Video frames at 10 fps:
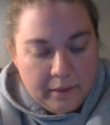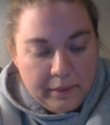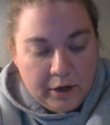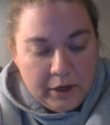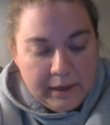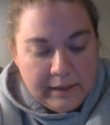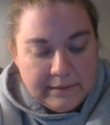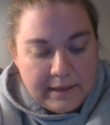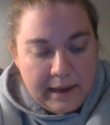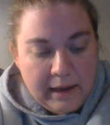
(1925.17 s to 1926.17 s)
There
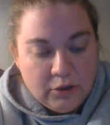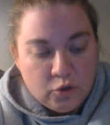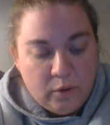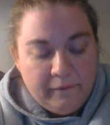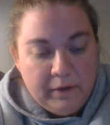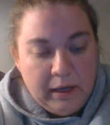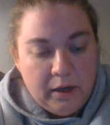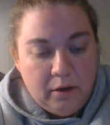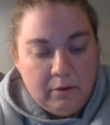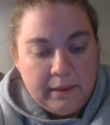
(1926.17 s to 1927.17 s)
is a short
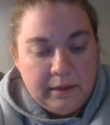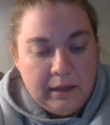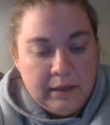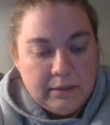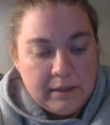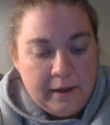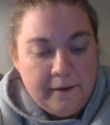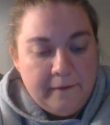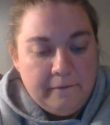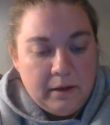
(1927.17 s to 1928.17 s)
video at the end
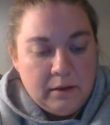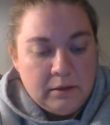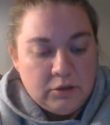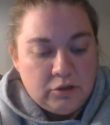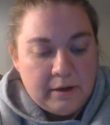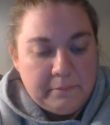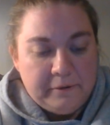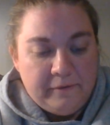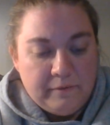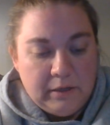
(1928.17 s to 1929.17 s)
of this
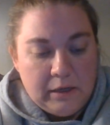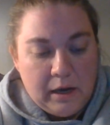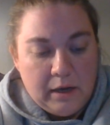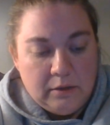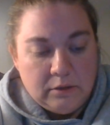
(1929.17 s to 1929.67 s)
chapter 59,